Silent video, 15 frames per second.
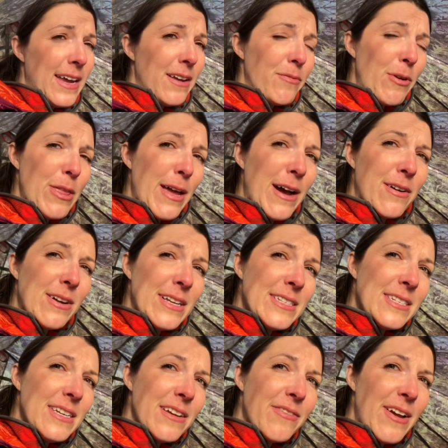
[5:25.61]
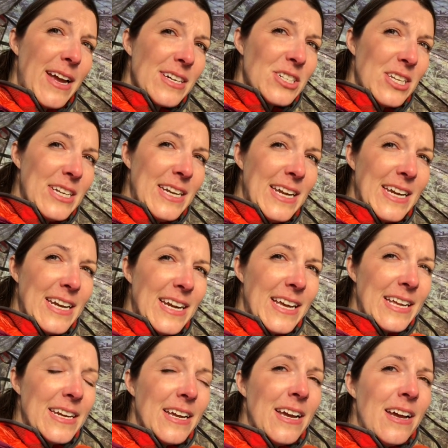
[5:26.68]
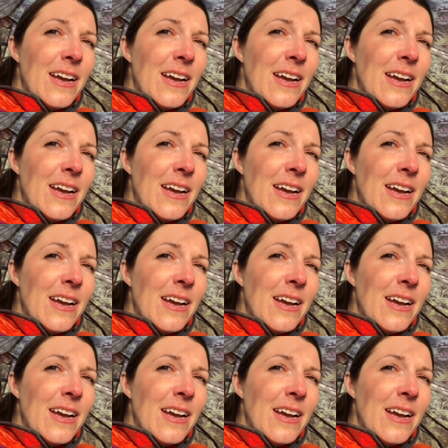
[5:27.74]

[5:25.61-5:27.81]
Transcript: it without and see if I actually needed it.